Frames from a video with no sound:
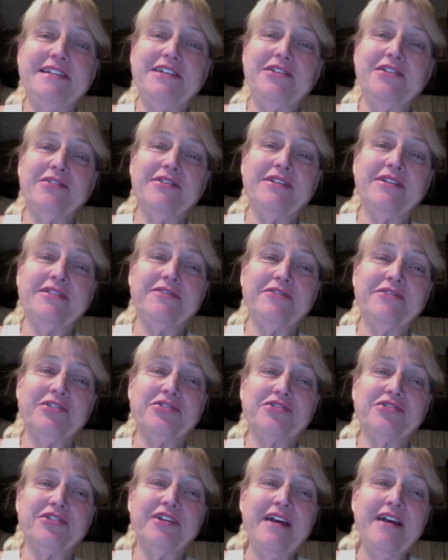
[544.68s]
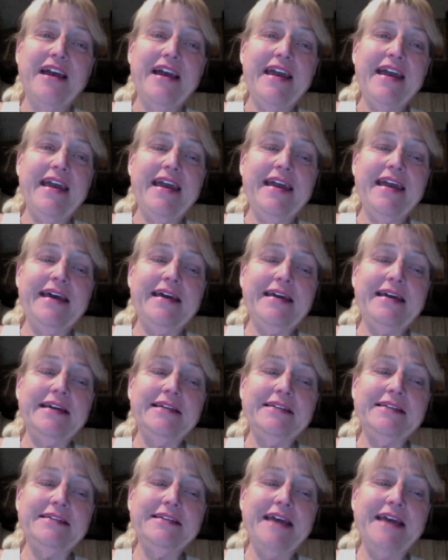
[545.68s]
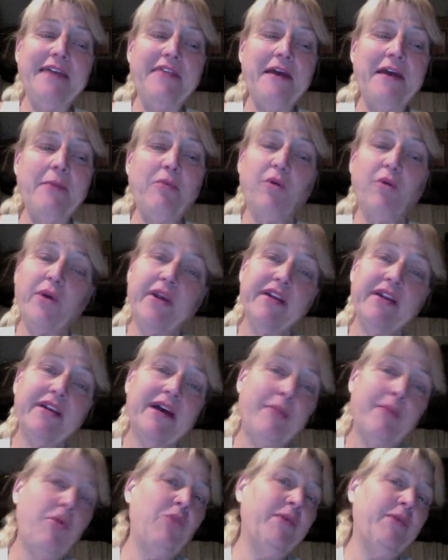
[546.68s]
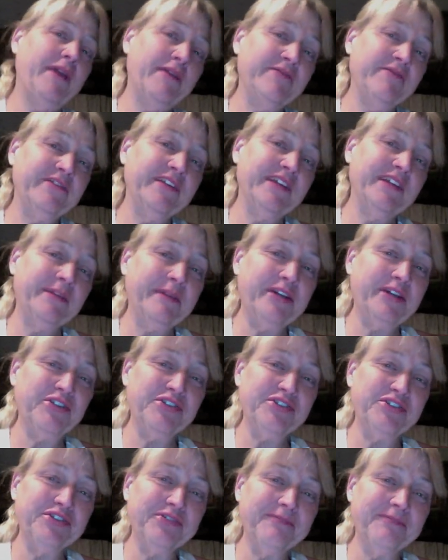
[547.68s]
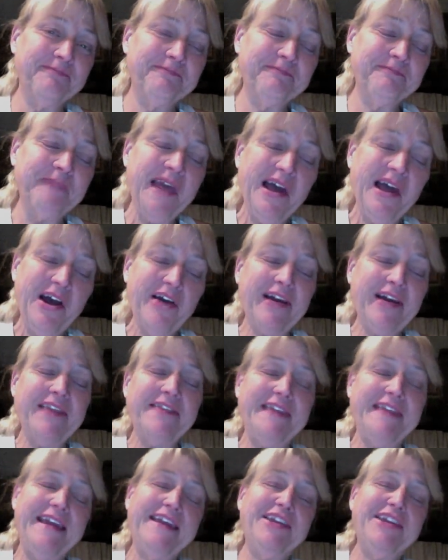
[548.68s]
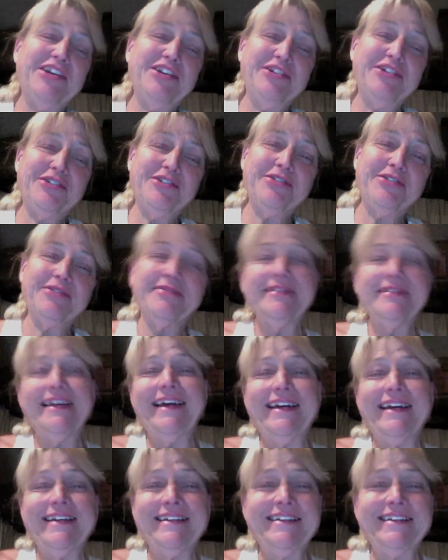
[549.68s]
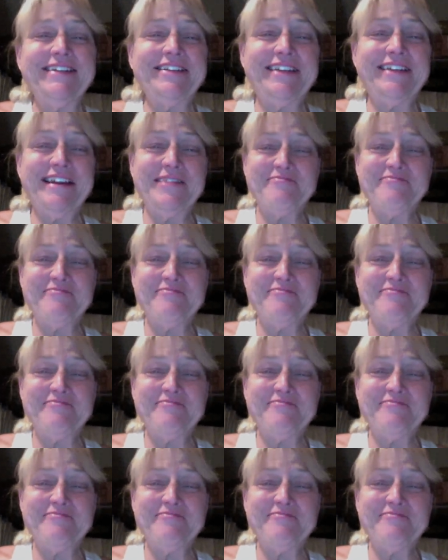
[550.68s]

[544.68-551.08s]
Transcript: you in the future. And at that point, I'm hoping I'm feeling better too. Okay, thank you, and good night.